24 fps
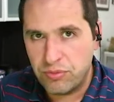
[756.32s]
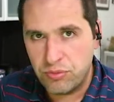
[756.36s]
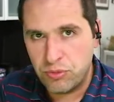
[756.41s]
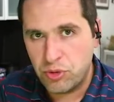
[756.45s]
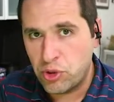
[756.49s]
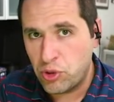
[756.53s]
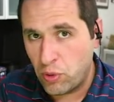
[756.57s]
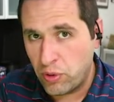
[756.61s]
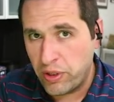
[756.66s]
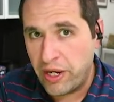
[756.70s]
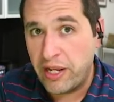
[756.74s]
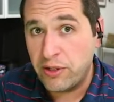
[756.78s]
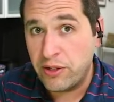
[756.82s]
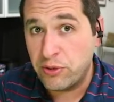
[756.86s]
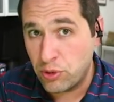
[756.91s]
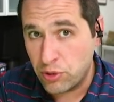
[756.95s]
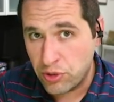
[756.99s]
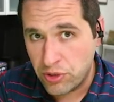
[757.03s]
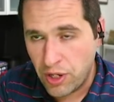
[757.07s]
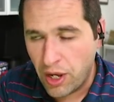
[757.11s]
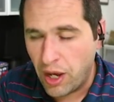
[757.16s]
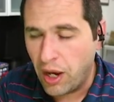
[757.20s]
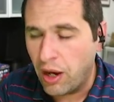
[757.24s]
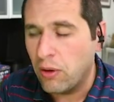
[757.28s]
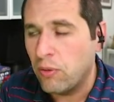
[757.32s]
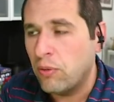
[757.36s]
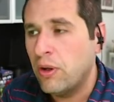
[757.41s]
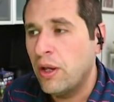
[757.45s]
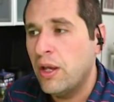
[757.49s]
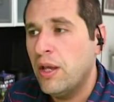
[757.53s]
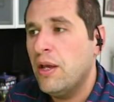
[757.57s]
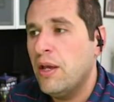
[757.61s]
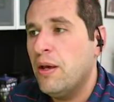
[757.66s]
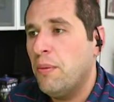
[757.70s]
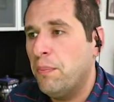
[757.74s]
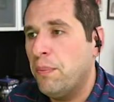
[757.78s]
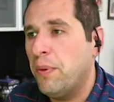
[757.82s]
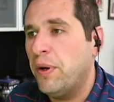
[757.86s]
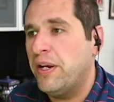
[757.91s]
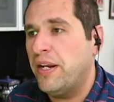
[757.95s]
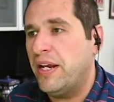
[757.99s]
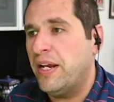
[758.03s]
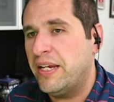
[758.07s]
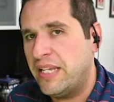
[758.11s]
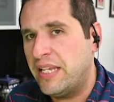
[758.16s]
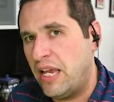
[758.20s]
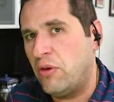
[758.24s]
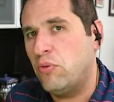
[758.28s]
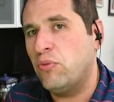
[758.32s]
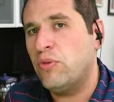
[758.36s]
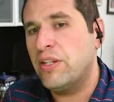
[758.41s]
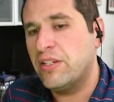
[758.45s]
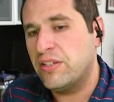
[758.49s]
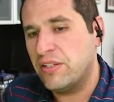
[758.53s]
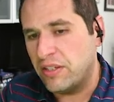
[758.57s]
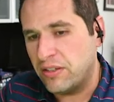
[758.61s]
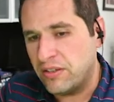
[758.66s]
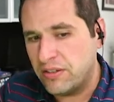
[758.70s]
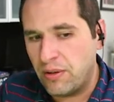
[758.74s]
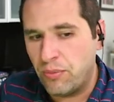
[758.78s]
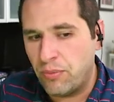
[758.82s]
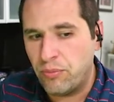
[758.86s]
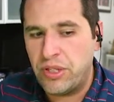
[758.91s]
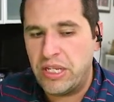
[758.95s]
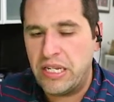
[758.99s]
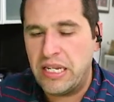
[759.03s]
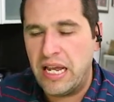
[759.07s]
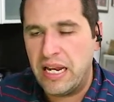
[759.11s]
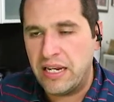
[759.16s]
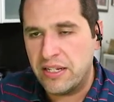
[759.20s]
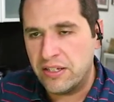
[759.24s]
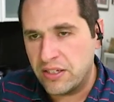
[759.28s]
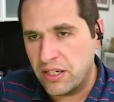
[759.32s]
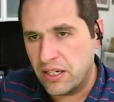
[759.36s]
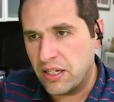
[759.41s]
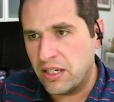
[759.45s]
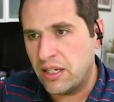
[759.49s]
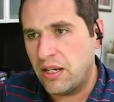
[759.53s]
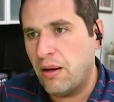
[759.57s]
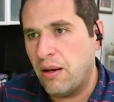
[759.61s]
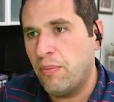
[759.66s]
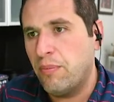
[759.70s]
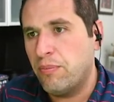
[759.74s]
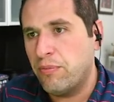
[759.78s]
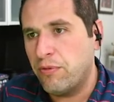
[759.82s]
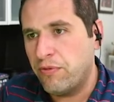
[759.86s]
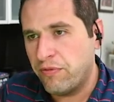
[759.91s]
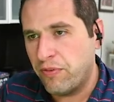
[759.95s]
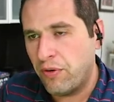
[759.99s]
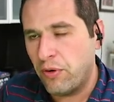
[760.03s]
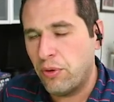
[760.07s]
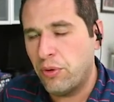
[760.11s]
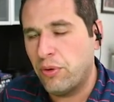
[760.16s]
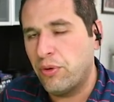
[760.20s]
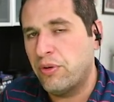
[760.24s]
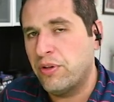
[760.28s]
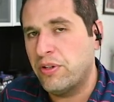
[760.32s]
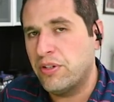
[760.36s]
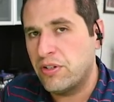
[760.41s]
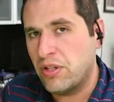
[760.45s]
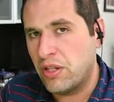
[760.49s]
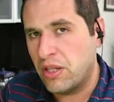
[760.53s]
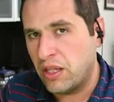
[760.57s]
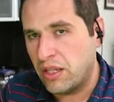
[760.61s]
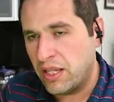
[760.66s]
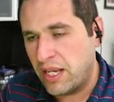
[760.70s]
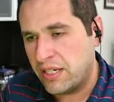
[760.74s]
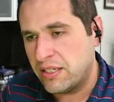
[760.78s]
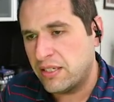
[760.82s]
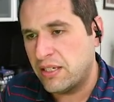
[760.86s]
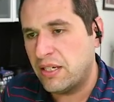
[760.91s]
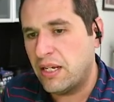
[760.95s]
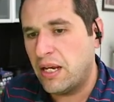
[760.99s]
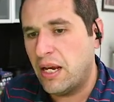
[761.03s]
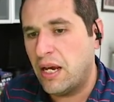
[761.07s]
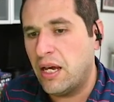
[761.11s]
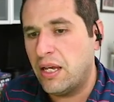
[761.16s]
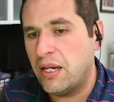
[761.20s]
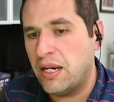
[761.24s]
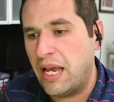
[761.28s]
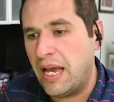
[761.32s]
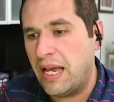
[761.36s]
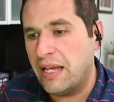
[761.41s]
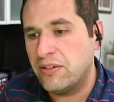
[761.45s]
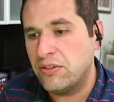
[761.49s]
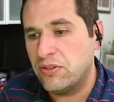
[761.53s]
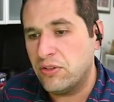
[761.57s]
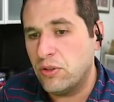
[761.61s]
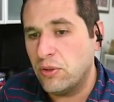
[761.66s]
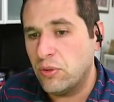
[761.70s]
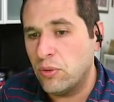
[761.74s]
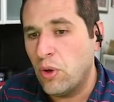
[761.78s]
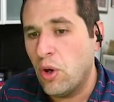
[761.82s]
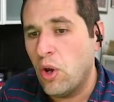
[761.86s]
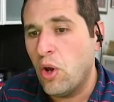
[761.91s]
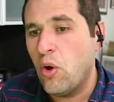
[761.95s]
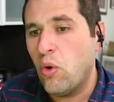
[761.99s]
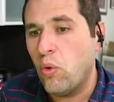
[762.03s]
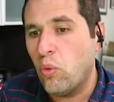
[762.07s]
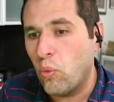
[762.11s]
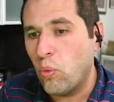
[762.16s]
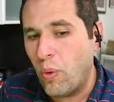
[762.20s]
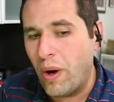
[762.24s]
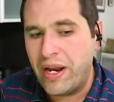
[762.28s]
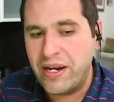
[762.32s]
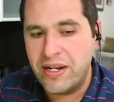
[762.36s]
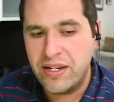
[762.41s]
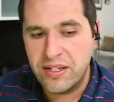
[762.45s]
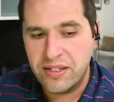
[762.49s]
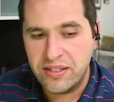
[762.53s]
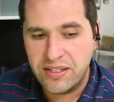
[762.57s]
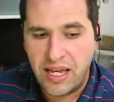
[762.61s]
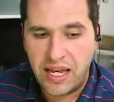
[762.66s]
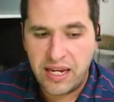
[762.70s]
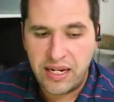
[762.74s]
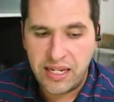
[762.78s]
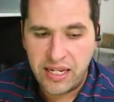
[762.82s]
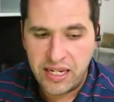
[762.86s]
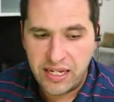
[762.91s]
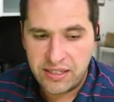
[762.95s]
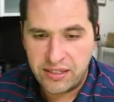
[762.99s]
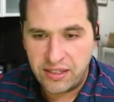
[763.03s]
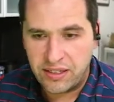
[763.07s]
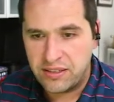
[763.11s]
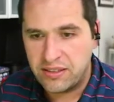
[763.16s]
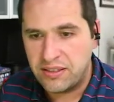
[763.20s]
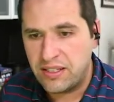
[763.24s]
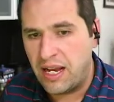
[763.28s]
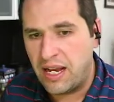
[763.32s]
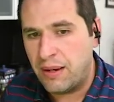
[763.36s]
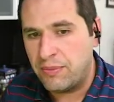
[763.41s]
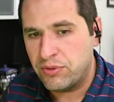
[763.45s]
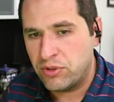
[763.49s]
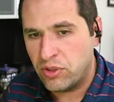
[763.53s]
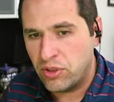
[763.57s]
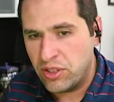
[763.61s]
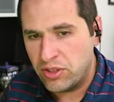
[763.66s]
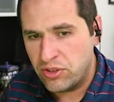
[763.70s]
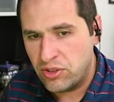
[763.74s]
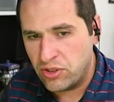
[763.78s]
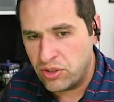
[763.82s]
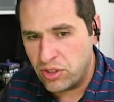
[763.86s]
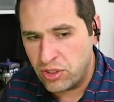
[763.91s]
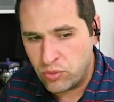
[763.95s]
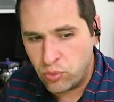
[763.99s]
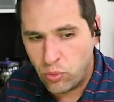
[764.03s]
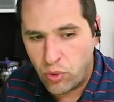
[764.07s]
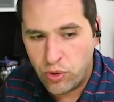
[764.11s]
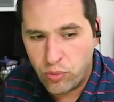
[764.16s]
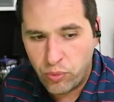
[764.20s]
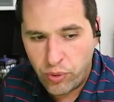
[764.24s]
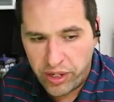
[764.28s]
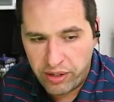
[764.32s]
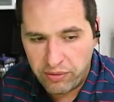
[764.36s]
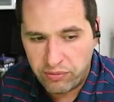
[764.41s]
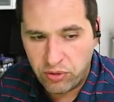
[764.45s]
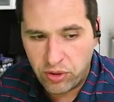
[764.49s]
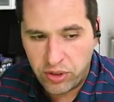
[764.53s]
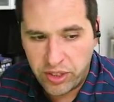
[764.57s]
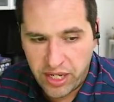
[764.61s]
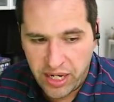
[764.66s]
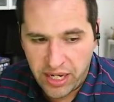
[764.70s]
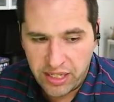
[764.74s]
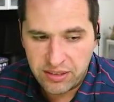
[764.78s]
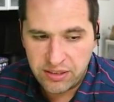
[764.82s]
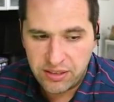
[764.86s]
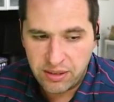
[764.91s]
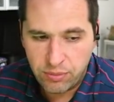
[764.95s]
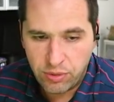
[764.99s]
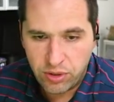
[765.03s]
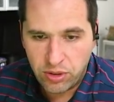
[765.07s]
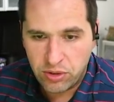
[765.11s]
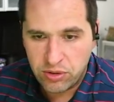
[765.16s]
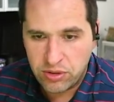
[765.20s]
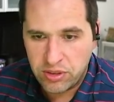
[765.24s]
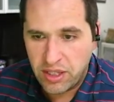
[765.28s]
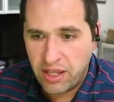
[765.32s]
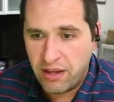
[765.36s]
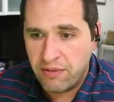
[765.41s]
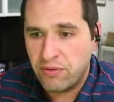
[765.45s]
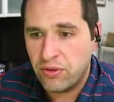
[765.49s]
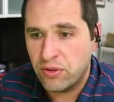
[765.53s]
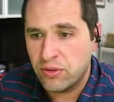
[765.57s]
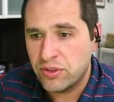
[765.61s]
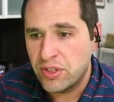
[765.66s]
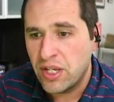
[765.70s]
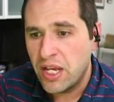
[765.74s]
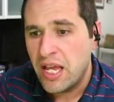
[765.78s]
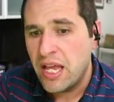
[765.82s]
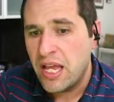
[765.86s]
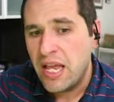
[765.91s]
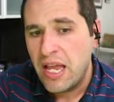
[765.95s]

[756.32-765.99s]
short answer is no. But again, this is something that is going to come further into the lexicon as to when does that easing stop. So this is just one way of looking at some of those levels.